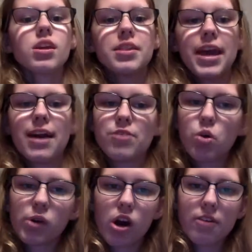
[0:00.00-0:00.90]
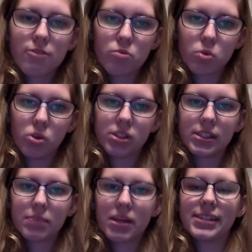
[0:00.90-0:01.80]
They have no regard for
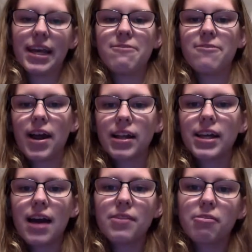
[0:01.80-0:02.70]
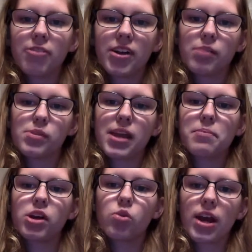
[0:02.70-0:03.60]
rules because they finally have the freedom that they've
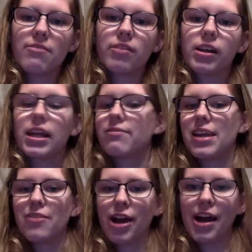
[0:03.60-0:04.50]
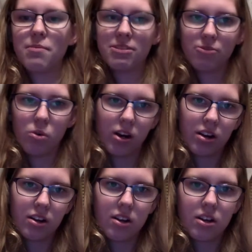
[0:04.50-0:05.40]
been craving and they've never had before.
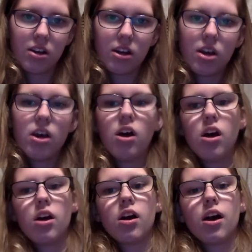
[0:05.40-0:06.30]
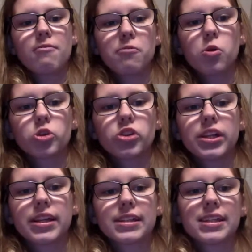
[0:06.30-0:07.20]

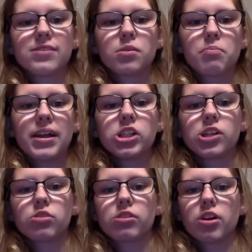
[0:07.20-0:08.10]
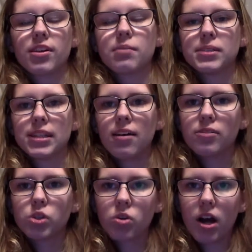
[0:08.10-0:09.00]
Unfortunately, this leaves many children to hurt
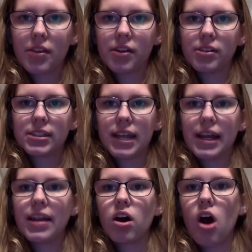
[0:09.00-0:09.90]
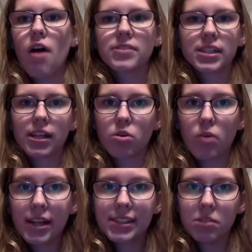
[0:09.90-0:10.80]
themselves or others. They can often get
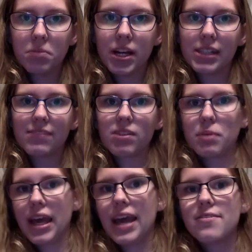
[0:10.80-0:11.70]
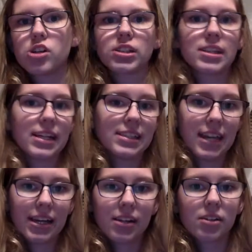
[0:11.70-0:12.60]
arrested because of the behaviors that they
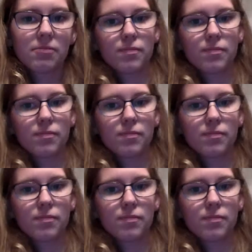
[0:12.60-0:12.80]
take.